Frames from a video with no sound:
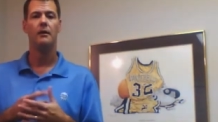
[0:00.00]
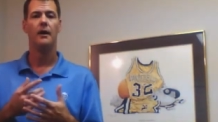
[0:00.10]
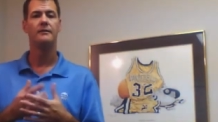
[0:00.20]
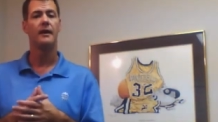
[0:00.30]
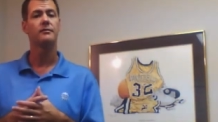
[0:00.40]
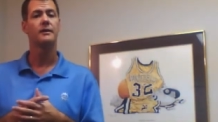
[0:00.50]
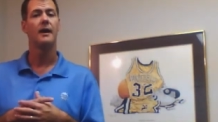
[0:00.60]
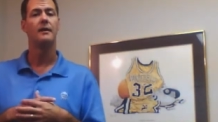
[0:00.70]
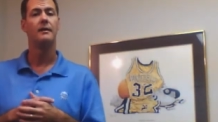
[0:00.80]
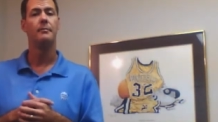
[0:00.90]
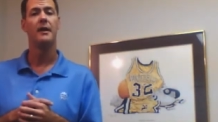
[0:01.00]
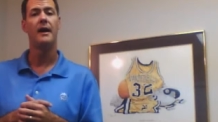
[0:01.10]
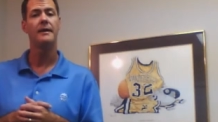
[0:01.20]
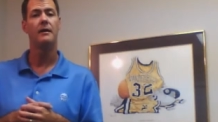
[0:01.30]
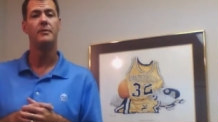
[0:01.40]
It's actually got an
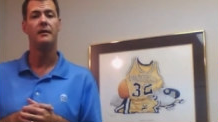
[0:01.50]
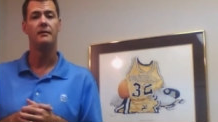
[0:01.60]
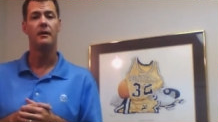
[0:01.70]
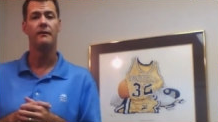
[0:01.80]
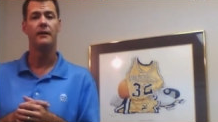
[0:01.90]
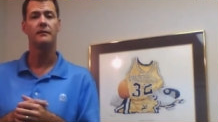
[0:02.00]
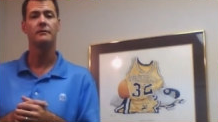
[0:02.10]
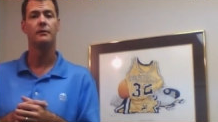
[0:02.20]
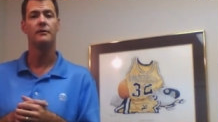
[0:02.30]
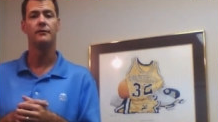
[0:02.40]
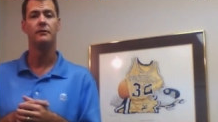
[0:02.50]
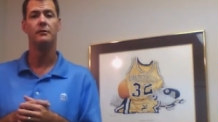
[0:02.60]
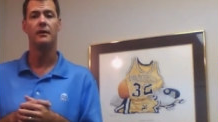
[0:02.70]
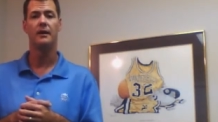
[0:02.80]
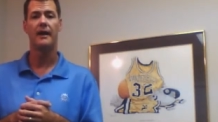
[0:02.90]
apply now button on there. So if you
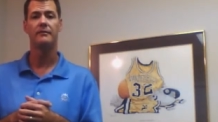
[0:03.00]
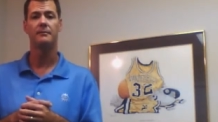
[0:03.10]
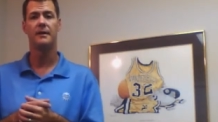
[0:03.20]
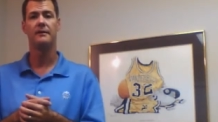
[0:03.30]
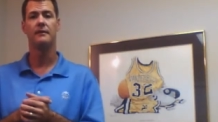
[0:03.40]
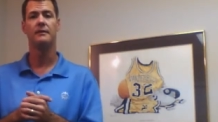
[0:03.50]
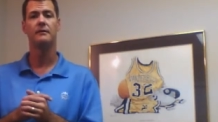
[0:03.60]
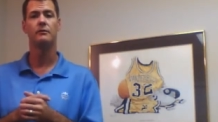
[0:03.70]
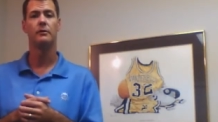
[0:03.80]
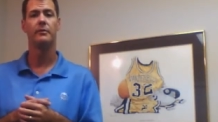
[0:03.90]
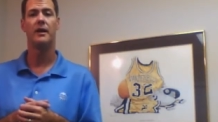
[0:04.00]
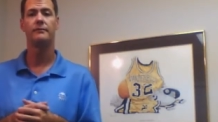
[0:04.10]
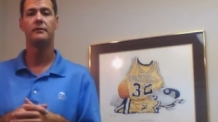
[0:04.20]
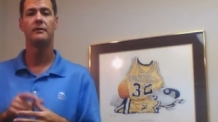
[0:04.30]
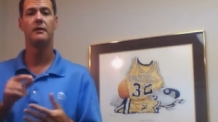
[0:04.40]
have somebody that needs to apply
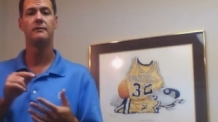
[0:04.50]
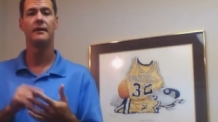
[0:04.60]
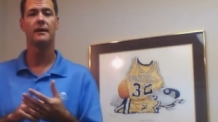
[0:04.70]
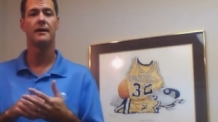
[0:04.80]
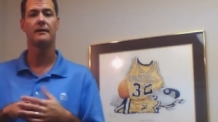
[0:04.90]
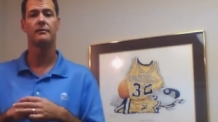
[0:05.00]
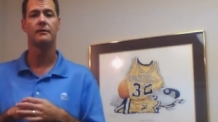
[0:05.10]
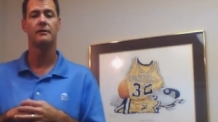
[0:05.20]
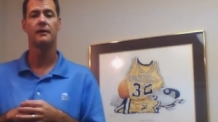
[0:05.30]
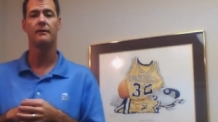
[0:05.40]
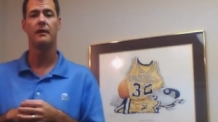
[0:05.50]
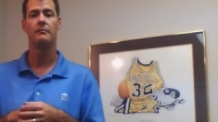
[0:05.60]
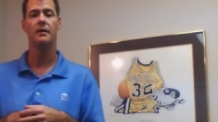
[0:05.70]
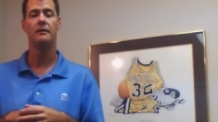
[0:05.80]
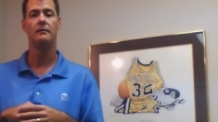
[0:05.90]
for a loan, they can actually click that
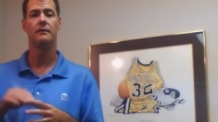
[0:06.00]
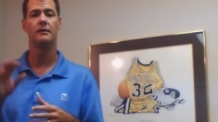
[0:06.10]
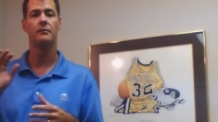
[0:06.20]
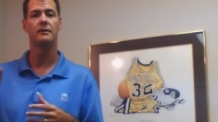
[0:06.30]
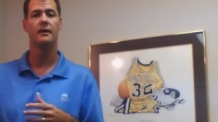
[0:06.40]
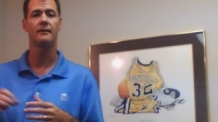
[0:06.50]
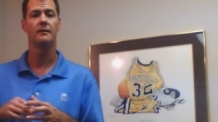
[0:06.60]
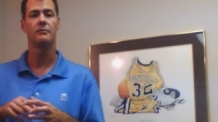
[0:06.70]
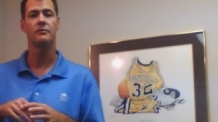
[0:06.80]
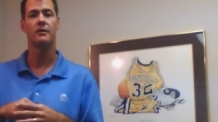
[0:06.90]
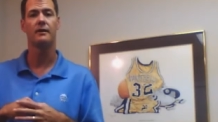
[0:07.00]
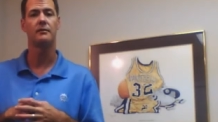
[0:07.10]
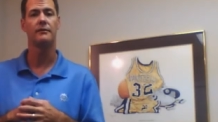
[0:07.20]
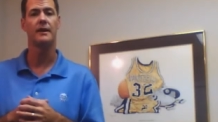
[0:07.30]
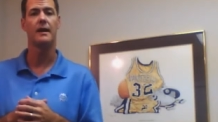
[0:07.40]
button. It will take them straight
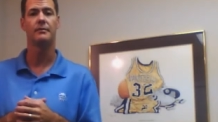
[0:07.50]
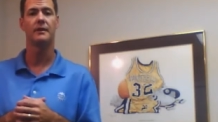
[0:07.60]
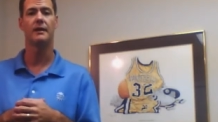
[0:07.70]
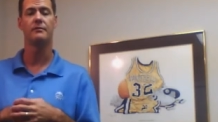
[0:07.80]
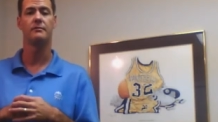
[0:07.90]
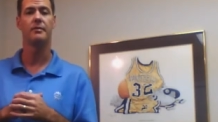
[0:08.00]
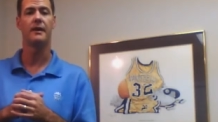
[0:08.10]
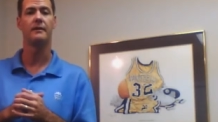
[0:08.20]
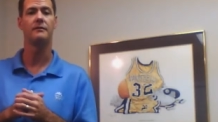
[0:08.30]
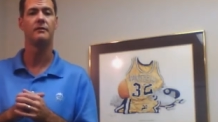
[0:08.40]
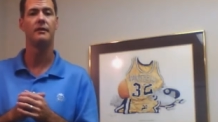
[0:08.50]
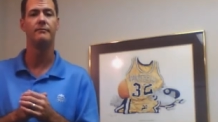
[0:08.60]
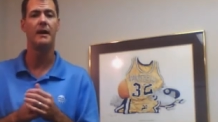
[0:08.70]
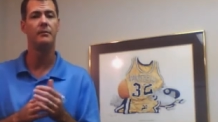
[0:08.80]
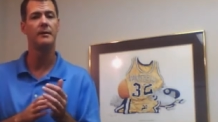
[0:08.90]
to the application page of
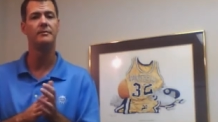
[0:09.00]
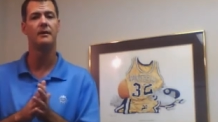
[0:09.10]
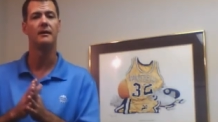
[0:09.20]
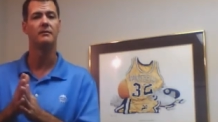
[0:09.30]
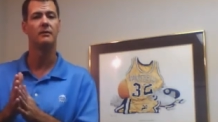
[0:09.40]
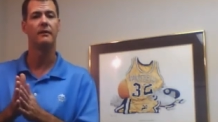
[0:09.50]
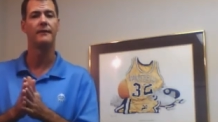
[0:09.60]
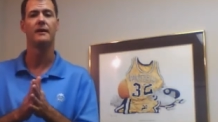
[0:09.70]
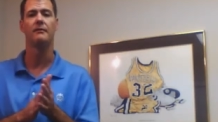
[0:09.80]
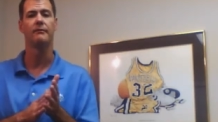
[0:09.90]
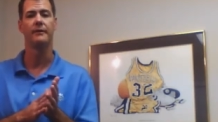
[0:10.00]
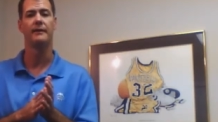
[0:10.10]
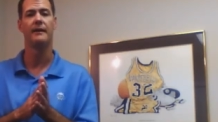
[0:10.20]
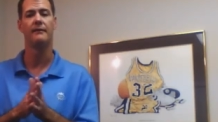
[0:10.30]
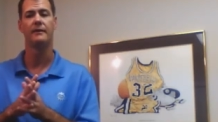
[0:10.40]
my website so that they can
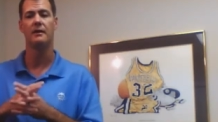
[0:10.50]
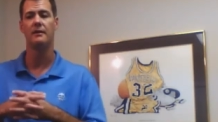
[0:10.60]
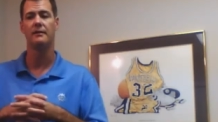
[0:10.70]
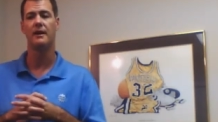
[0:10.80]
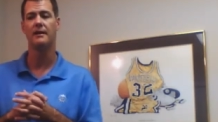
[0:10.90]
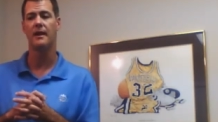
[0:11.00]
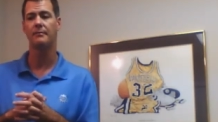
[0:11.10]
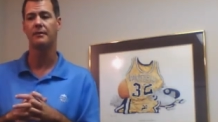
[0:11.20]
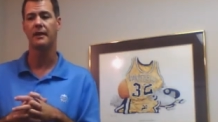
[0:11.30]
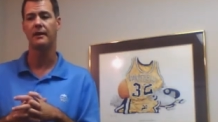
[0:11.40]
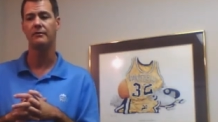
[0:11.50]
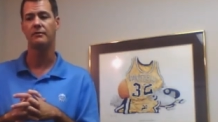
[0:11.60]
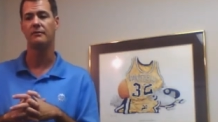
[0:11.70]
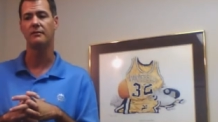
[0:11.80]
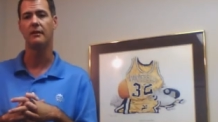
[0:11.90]
fill out the online
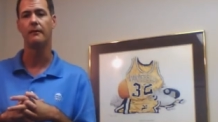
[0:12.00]
application.